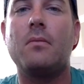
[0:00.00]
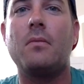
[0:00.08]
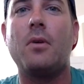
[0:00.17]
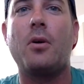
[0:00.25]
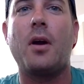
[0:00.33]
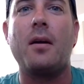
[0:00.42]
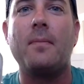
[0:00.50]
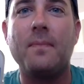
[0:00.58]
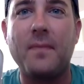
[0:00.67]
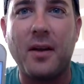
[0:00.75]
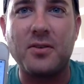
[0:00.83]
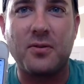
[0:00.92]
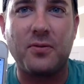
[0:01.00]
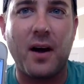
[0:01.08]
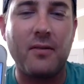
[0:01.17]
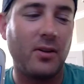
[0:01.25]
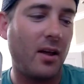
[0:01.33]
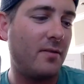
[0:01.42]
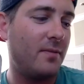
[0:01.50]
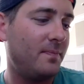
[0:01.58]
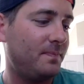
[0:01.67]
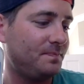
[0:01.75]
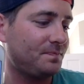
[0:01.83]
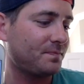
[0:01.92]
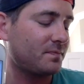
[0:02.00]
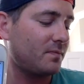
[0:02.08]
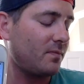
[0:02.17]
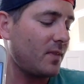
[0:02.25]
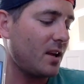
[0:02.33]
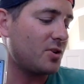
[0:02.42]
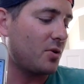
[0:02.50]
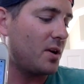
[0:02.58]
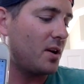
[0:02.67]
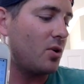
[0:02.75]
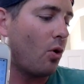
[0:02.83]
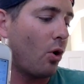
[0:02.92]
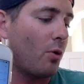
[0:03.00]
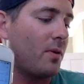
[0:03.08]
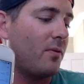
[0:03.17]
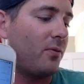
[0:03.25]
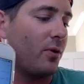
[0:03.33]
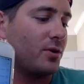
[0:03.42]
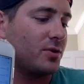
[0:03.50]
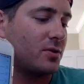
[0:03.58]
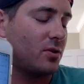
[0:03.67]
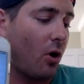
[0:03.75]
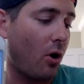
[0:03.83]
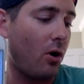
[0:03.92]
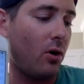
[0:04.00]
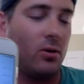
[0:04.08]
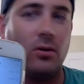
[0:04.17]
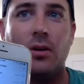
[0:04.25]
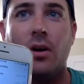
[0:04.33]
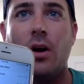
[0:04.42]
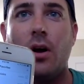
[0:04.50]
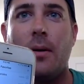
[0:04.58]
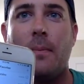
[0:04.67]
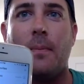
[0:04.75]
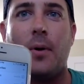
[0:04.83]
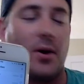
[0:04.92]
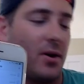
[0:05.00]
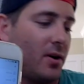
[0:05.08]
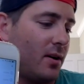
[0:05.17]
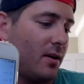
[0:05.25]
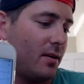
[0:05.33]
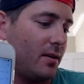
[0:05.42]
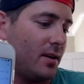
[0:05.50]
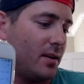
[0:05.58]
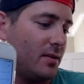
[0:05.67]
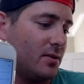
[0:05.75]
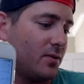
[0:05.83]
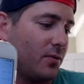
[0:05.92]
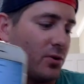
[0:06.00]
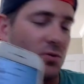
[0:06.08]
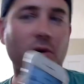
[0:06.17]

Okay, that was at 5:11. So he ignored me first call, but he's the first